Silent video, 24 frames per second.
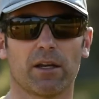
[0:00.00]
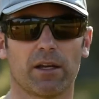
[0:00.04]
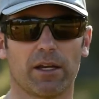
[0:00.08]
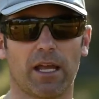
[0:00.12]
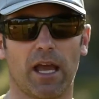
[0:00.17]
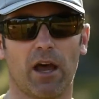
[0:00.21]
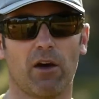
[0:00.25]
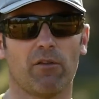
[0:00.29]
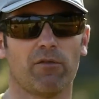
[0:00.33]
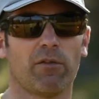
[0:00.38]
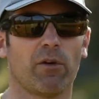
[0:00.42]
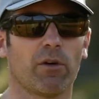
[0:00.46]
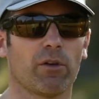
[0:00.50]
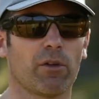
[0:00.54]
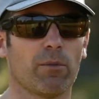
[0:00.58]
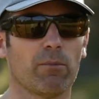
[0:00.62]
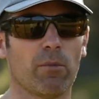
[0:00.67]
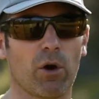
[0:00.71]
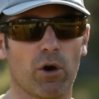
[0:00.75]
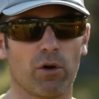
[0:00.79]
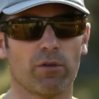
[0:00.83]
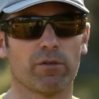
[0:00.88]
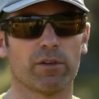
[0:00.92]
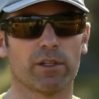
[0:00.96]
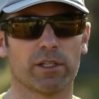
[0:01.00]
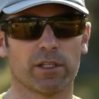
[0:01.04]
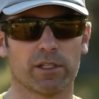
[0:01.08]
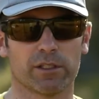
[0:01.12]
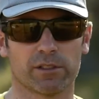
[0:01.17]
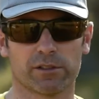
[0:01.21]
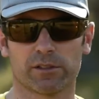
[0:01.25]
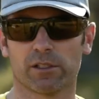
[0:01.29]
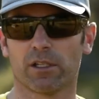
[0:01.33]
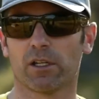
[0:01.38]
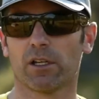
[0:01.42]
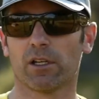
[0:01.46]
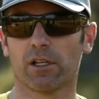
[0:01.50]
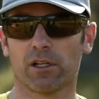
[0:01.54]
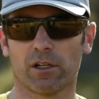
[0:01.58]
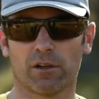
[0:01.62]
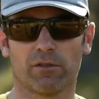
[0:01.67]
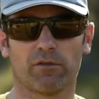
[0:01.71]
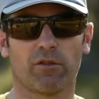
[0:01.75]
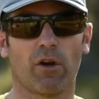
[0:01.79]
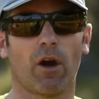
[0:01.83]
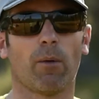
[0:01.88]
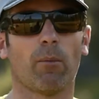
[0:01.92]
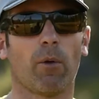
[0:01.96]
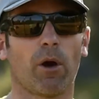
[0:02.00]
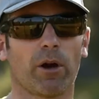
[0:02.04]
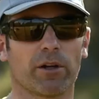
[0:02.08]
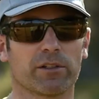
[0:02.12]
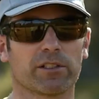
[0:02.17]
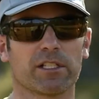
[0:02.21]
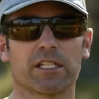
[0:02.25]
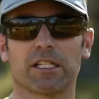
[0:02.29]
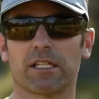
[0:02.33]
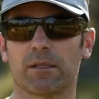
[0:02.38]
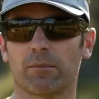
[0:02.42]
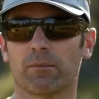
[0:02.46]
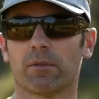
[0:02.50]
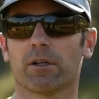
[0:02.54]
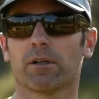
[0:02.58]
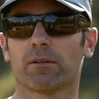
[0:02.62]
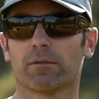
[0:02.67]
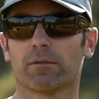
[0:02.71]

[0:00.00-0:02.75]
on how far the Movi is from our team.